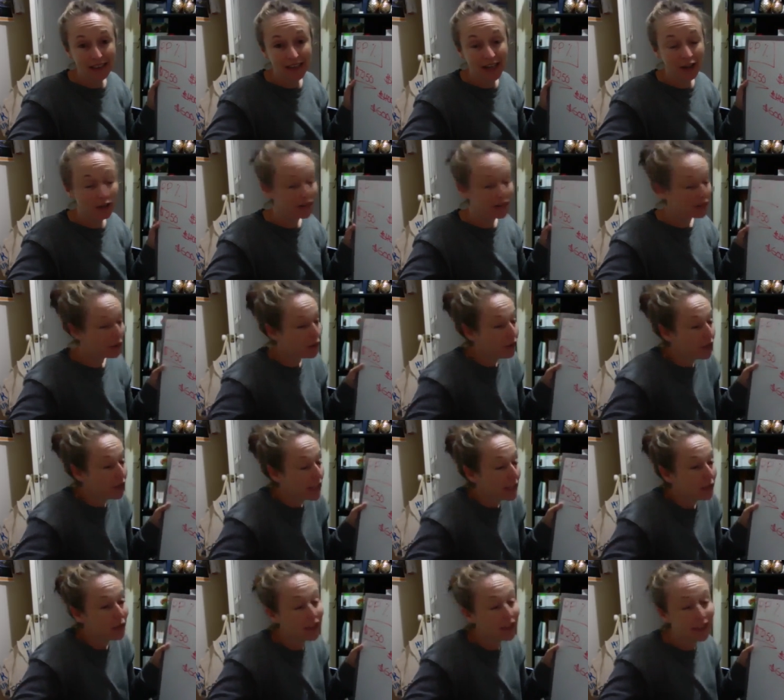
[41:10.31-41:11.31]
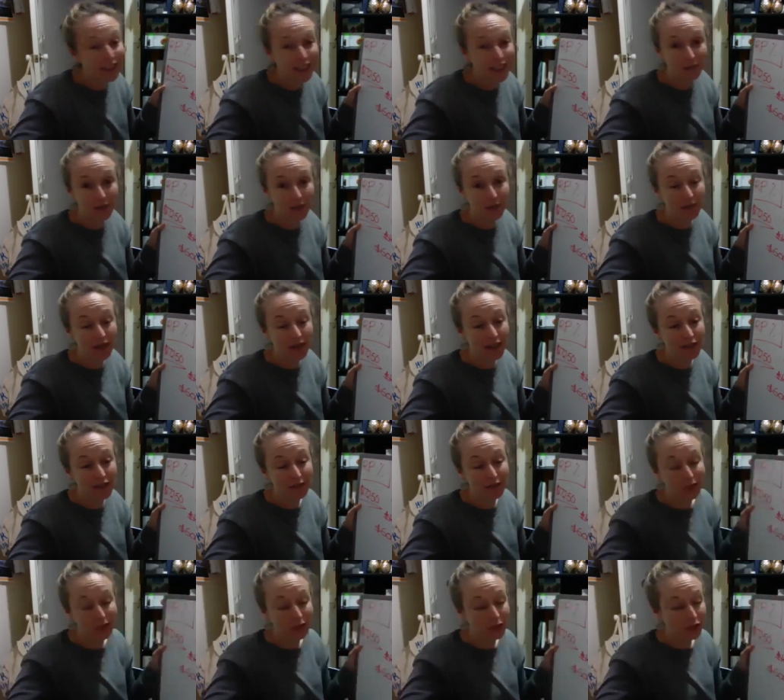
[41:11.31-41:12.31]
And I was on a really good income with my
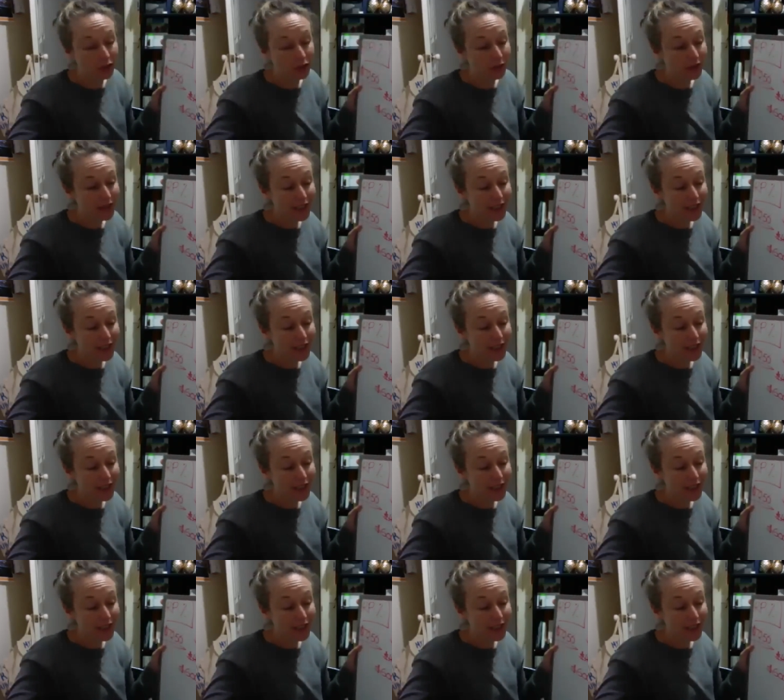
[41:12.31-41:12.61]
government job.